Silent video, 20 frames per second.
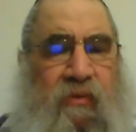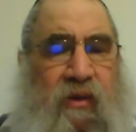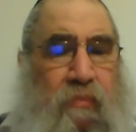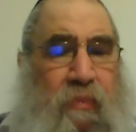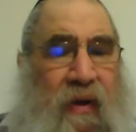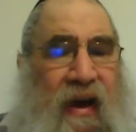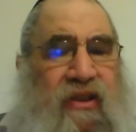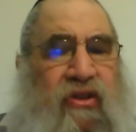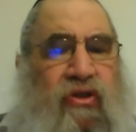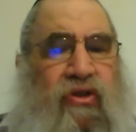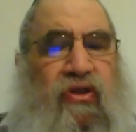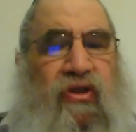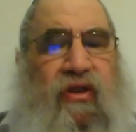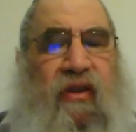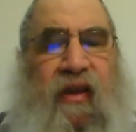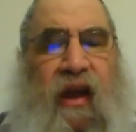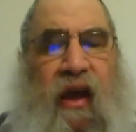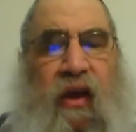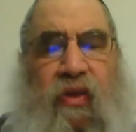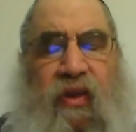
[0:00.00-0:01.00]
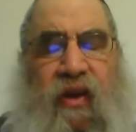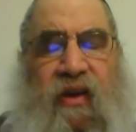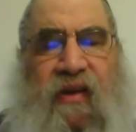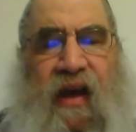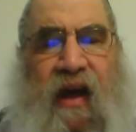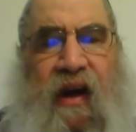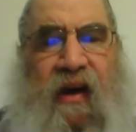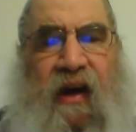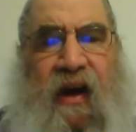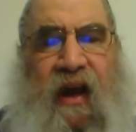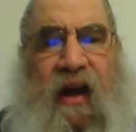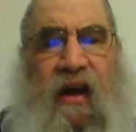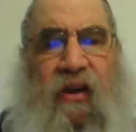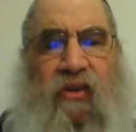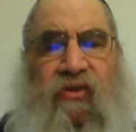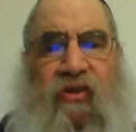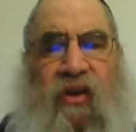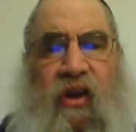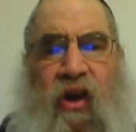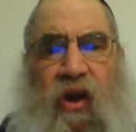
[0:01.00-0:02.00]
The pastors, you take things out of the
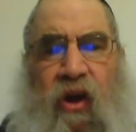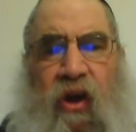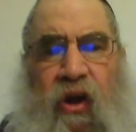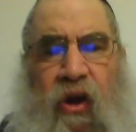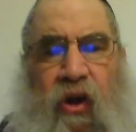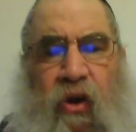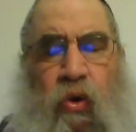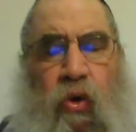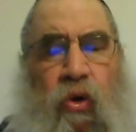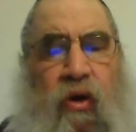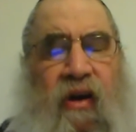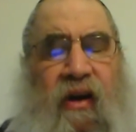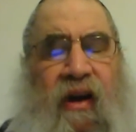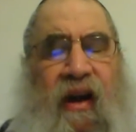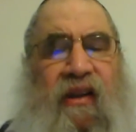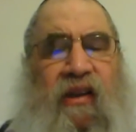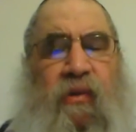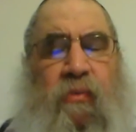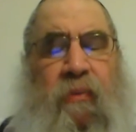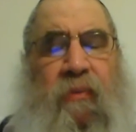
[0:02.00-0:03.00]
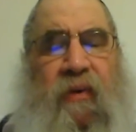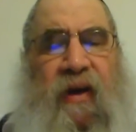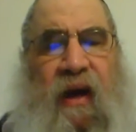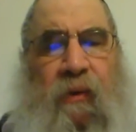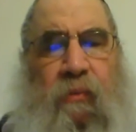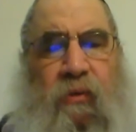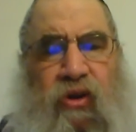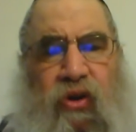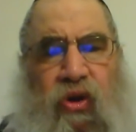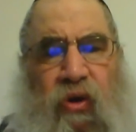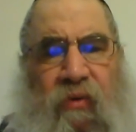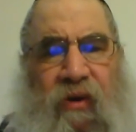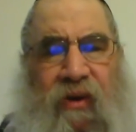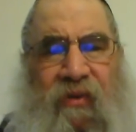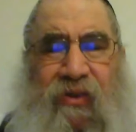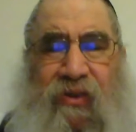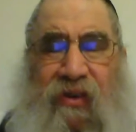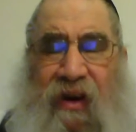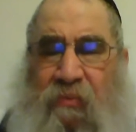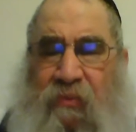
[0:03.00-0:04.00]
house in order not to be makabel tumah.
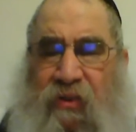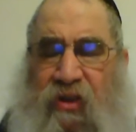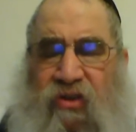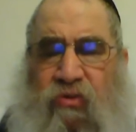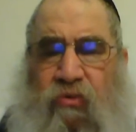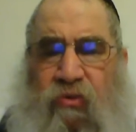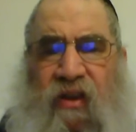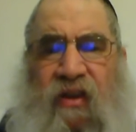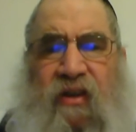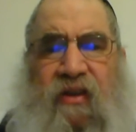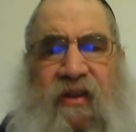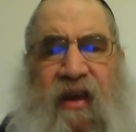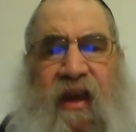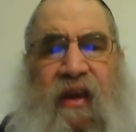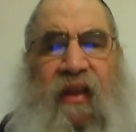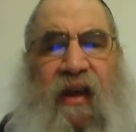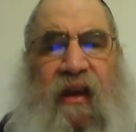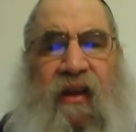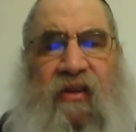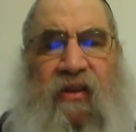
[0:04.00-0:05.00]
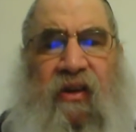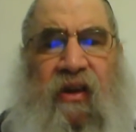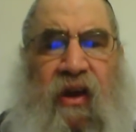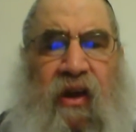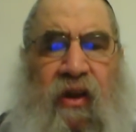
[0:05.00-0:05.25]
The Rambam doesn't really say that.